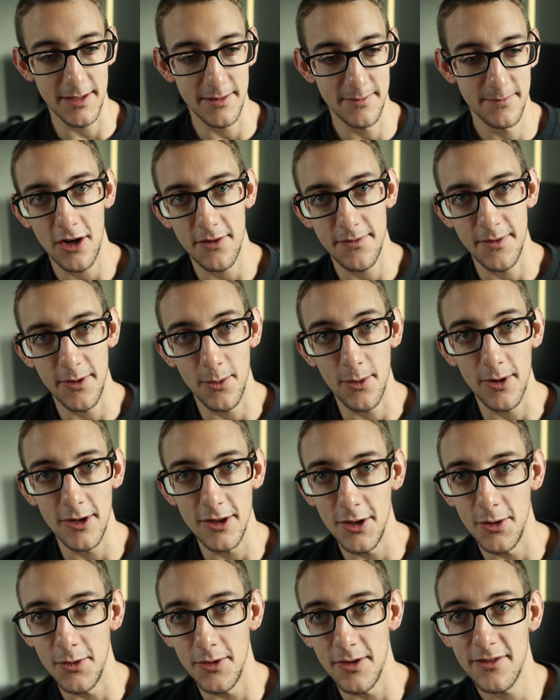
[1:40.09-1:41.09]
Coffee or a
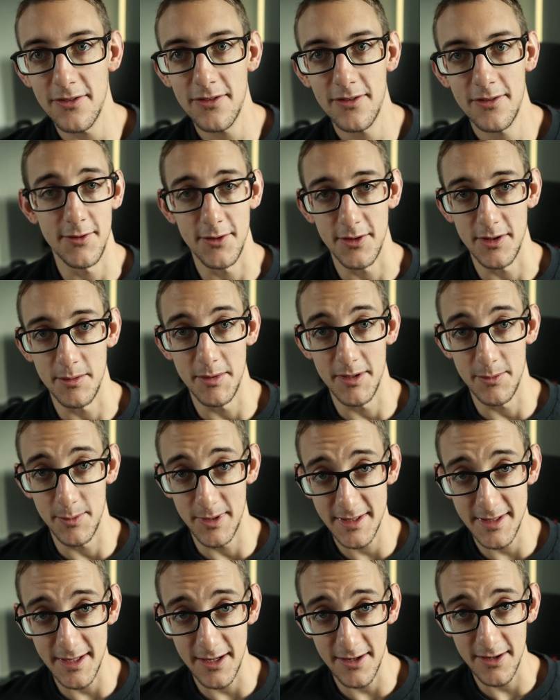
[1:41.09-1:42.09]
Lotus. If you're in the
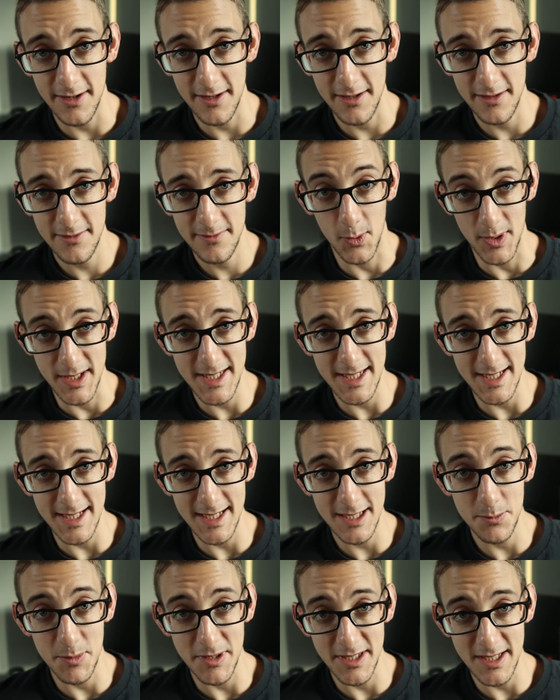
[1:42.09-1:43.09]
Midwest area, Quincy
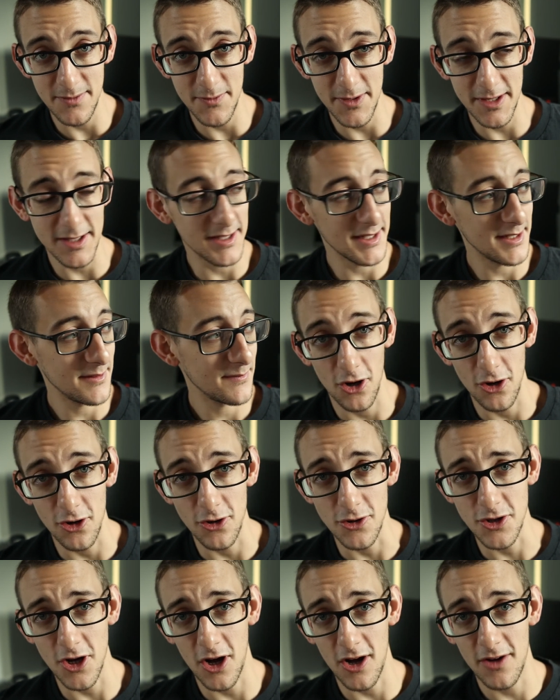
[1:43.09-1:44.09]
specifically,
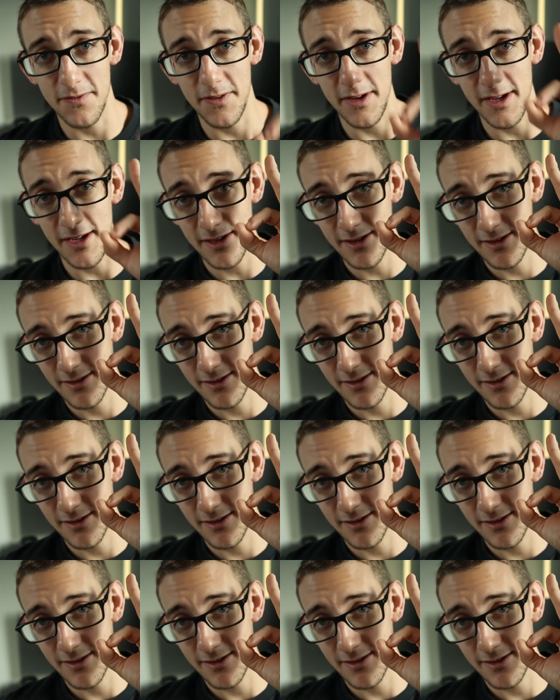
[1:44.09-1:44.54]
Carter's Coffee.